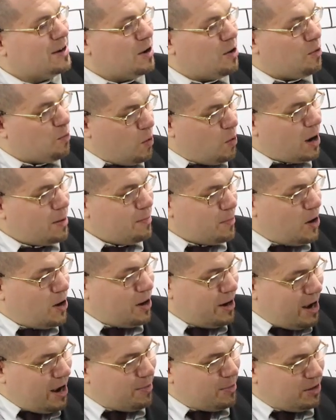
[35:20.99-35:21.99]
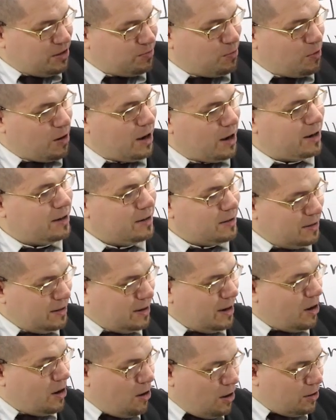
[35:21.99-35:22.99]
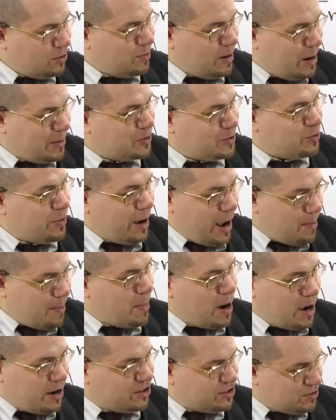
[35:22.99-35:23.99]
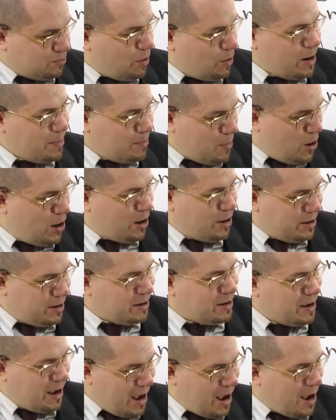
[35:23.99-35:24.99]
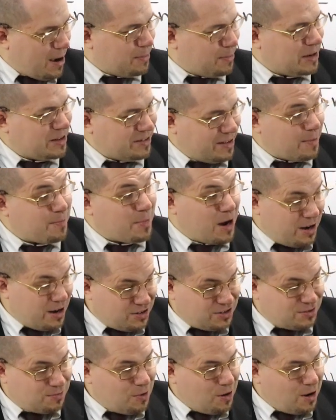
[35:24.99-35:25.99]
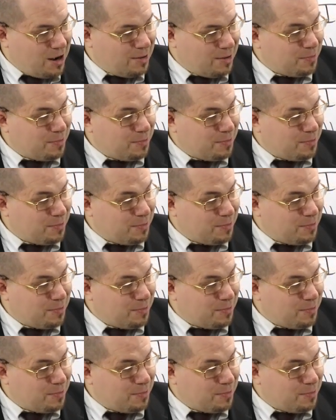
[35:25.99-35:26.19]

1 mod M is 1, all the way up to M minus 1 mod M is M minus 1.